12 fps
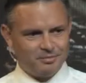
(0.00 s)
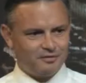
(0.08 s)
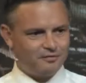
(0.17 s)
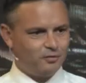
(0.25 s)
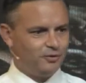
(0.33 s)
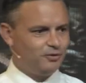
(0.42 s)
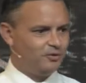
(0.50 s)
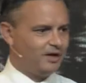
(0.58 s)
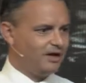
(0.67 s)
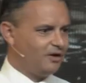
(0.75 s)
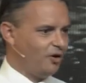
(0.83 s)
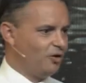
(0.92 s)
before you
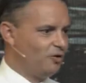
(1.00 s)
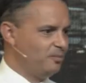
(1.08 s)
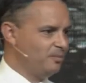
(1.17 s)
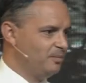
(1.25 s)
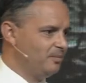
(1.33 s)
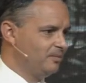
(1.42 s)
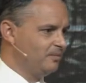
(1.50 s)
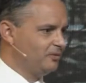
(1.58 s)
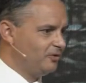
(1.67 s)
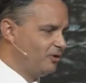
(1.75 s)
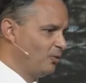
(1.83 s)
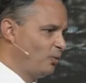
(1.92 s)
get home
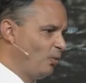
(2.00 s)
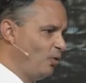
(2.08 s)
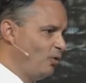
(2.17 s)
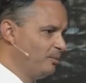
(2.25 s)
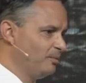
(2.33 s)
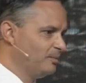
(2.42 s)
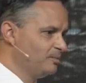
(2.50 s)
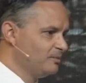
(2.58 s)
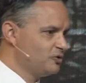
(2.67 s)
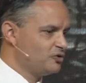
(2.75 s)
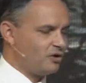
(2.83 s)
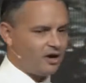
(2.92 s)
to your warm,
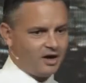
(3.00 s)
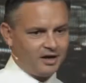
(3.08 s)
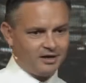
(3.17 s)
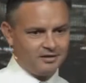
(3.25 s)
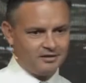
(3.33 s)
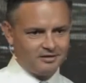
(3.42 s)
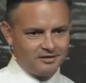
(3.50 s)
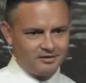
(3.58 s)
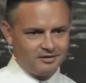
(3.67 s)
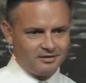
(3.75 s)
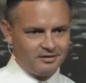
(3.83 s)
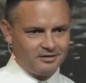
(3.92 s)
dry,
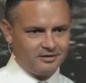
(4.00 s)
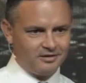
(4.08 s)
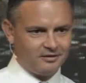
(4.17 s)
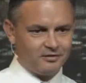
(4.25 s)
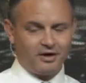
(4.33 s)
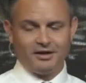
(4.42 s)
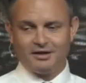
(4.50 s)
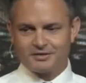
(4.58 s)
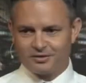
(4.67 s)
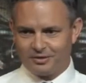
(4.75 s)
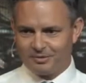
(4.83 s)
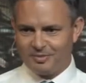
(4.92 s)
entirely
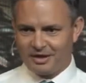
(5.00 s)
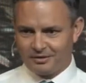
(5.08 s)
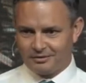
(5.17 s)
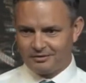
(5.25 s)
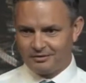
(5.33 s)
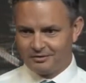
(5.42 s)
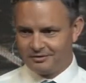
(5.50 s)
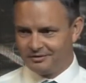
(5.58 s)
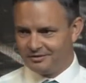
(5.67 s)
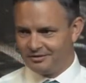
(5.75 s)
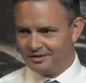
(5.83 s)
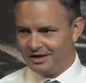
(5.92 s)
solar-paneled
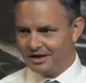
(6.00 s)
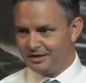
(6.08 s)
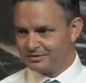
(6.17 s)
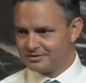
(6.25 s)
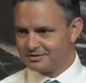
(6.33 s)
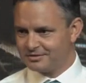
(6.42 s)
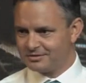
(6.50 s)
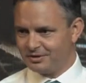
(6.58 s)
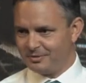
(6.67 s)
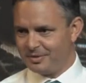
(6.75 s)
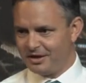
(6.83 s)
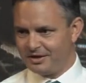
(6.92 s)
house,
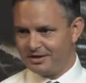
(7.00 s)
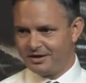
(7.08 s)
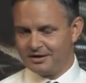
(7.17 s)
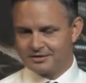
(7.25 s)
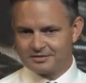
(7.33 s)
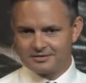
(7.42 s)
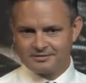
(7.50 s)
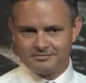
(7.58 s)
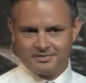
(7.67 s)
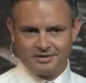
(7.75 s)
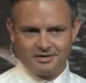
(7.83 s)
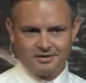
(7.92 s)
solar-powered house.
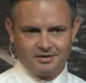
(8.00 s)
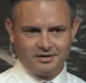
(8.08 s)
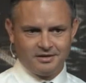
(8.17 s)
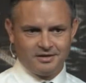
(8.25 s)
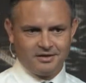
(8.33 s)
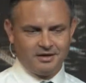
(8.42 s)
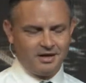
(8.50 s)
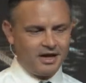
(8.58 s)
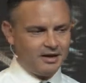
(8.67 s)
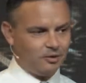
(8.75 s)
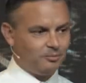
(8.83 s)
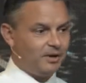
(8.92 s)

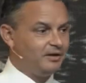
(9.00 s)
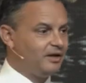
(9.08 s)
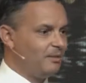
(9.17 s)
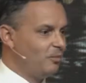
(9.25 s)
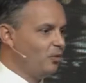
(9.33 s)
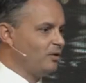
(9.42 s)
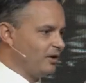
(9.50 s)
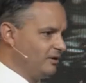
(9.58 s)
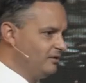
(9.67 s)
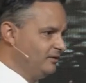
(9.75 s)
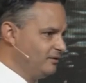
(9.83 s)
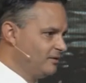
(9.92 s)
And on Monday
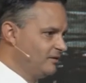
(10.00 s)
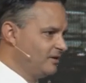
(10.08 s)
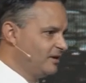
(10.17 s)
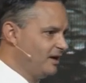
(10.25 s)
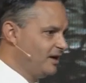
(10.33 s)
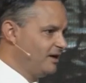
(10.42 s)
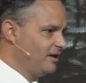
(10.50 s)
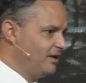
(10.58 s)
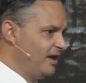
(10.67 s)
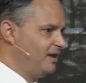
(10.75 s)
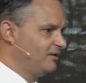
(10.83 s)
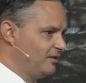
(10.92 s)
morning, in
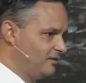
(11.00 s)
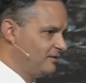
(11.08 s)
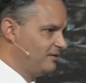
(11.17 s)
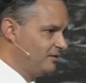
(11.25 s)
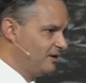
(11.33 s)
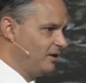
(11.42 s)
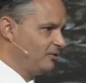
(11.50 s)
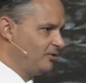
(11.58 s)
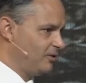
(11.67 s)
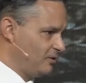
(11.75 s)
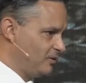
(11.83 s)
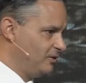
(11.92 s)
that
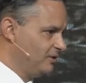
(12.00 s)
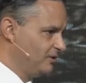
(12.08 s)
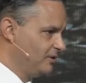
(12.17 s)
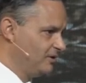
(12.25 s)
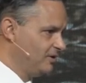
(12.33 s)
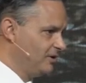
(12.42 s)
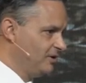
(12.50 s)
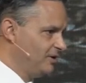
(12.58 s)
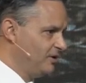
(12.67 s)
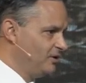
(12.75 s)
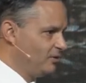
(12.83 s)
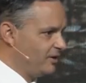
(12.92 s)
Aotearoa,
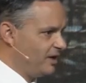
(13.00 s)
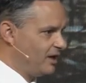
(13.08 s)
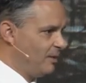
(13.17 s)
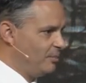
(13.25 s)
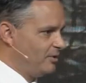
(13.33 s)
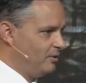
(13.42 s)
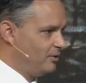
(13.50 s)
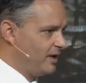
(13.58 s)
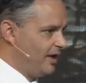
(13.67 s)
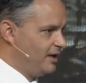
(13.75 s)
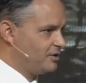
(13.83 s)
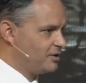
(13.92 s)
you'll get up and you'll
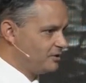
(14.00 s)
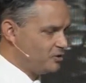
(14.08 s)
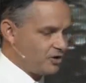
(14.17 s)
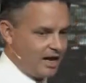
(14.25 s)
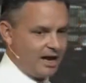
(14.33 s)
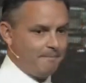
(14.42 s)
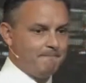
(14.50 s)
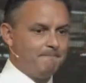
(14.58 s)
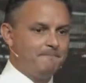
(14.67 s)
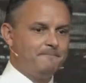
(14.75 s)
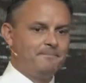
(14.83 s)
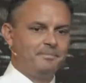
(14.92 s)
catch the
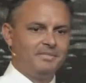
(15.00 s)
tram